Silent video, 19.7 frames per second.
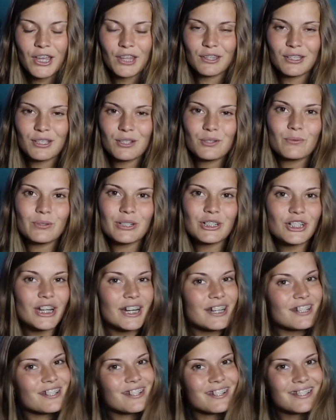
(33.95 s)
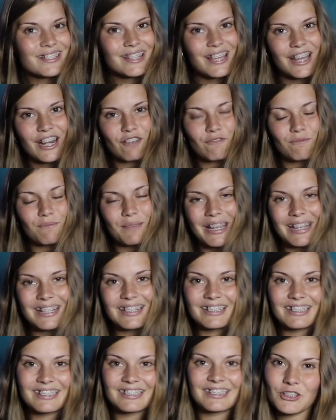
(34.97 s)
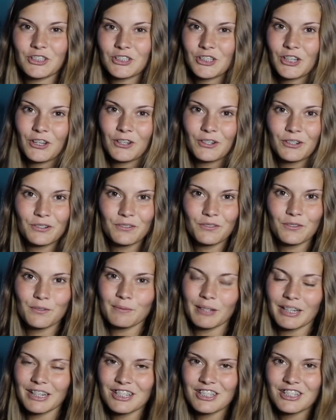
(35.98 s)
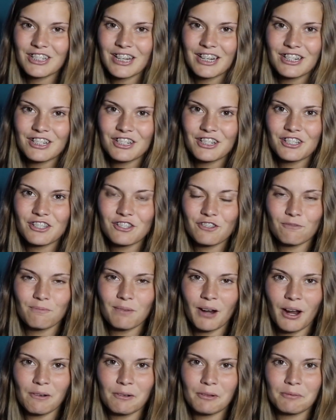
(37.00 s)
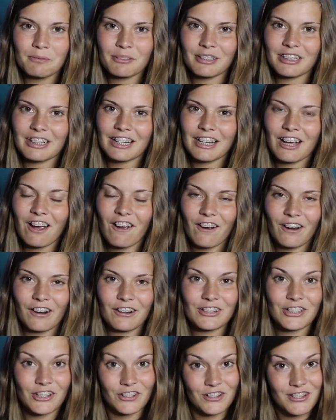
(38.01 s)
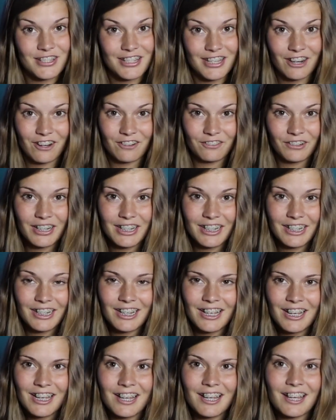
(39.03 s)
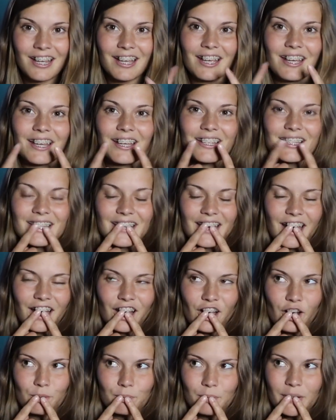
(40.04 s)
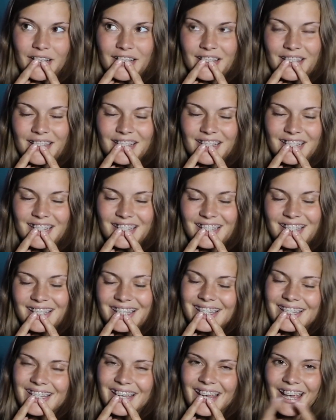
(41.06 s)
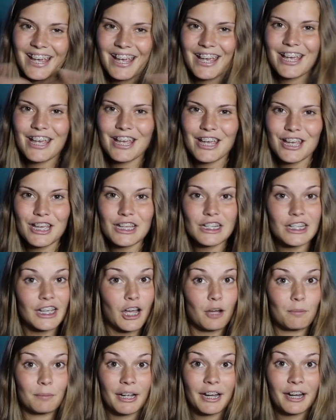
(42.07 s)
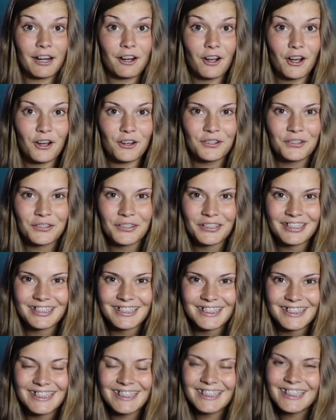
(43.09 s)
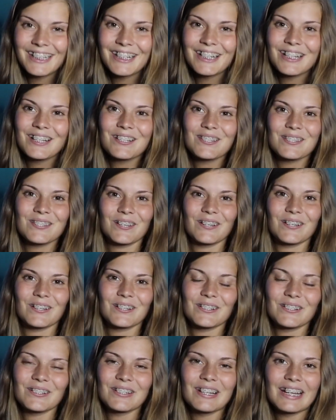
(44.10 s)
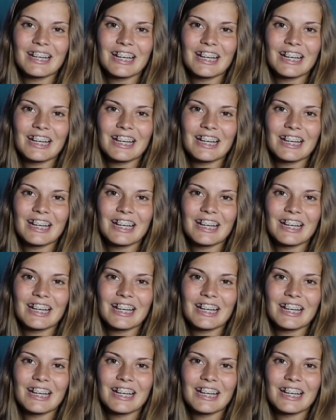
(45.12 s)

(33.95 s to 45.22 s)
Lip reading: these wee changes that I've made. Two of the biggest changes you probably are noticing already is I got braces and I cut my hair off. So